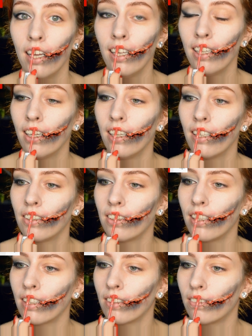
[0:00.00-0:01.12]
And then let's just
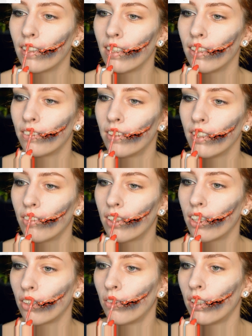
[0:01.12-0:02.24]
add some red lipstick
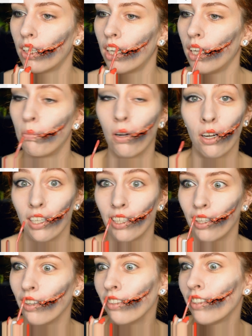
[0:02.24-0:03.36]
because we're a partying
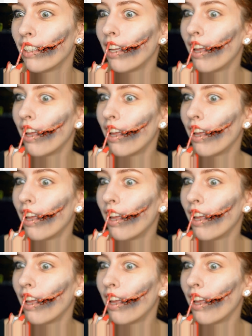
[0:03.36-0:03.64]
ghost.